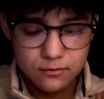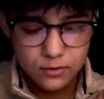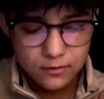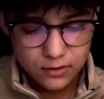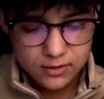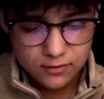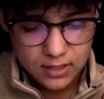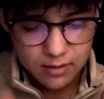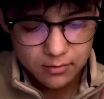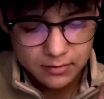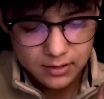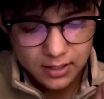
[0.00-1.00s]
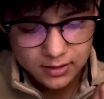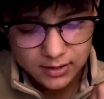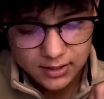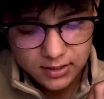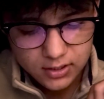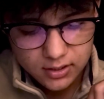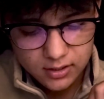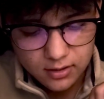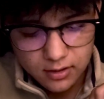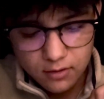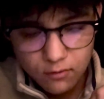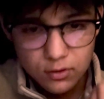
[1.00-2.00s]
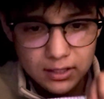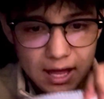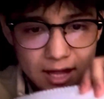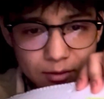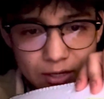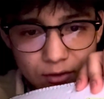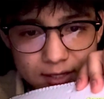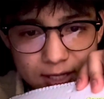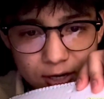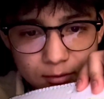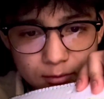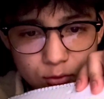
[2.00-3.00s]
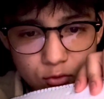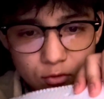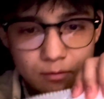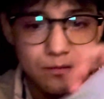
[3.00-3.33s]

Where the fuck's reliably? Let me highlight this shit. Reliably, right there. Boom.